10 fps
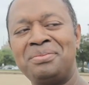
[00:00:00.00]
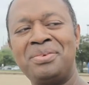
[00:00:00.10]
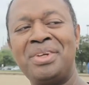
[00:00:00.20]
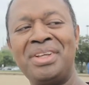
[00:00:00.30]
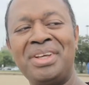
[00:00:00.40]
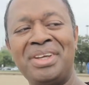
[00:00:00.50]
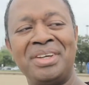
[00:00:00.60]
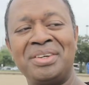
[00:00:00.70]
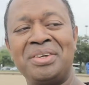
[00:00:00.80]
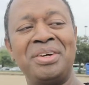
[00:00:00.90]
really
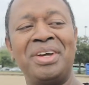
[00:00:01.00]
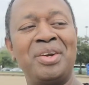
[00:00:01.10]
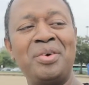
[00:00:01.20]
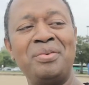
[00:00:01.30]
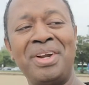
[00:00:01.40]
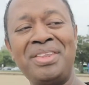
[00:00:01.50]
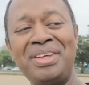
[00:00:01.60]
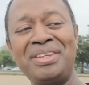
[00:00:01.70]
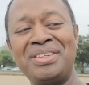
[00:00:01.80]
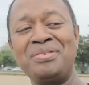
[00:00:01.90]
cook at home, and I
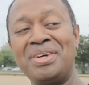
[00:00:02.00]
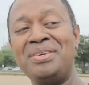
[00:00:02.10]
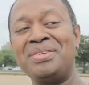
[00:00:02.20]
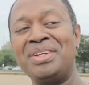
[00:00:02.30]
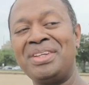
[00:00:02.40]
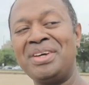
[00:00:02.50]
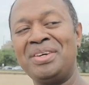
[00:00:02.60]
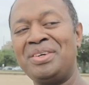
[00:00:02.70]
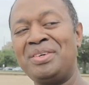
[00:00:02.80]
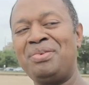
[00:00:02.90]
think sometimes that
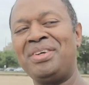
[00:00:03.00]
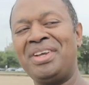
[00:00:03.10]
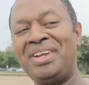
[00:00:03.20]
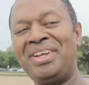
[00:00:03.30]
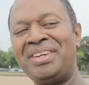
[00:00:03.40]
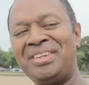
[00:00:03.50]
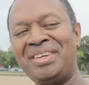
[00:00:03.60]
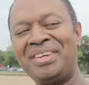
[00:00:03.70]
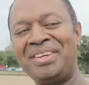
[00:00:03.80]
could be a Canadian thing,